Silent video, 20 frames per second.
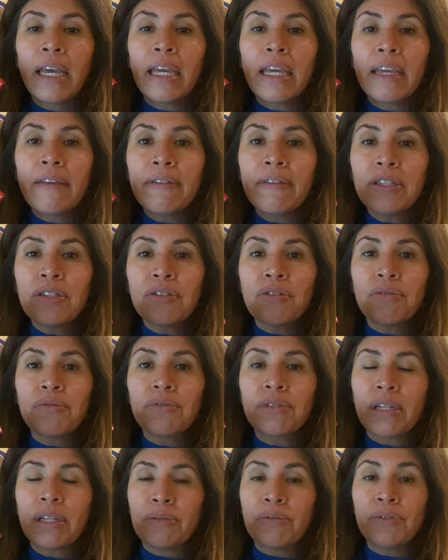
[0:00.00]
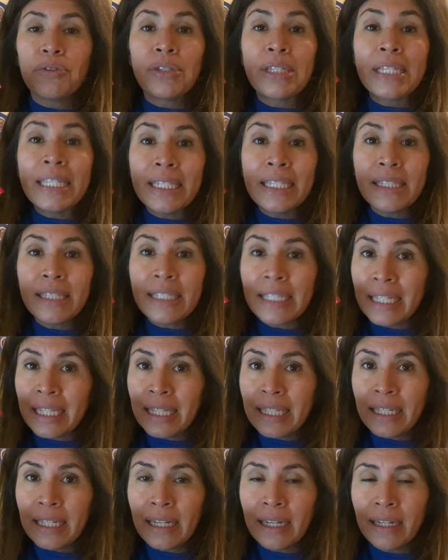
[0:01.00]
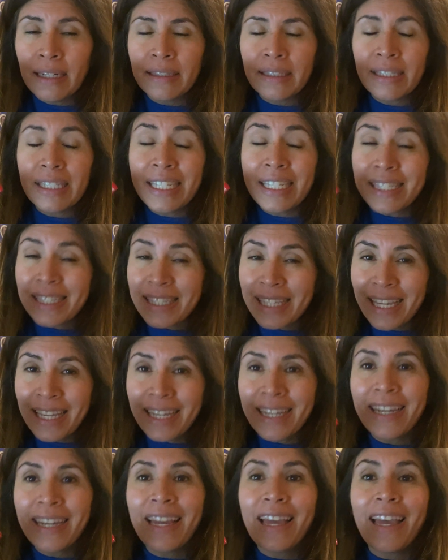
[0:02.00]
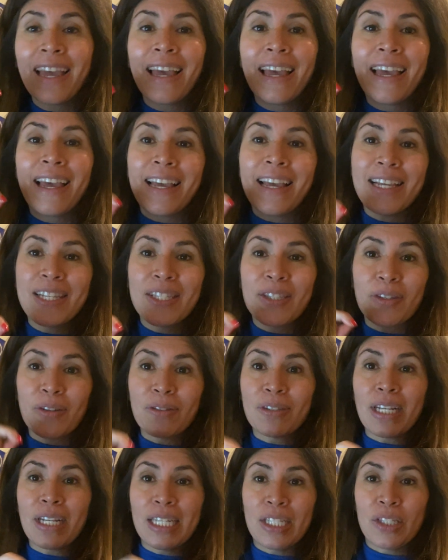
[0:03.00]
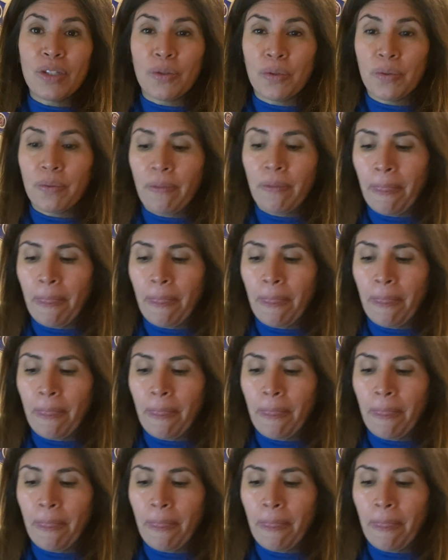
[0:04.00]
even though it sounds cheesy, it's totally true.